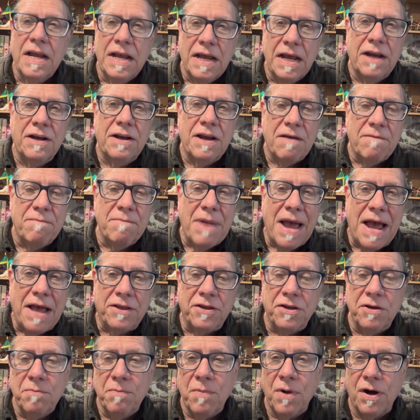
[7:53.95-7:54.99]
And you have
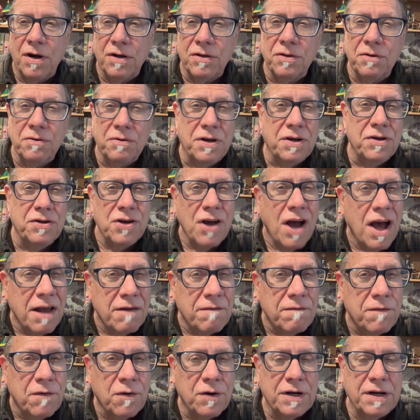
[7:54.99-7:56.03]
Matthew, Mark, Luke, and
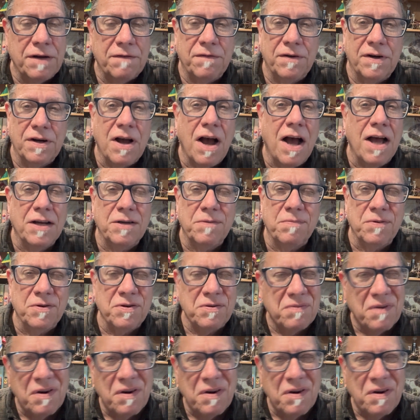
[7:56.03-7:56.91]
John, 4 different Gospels.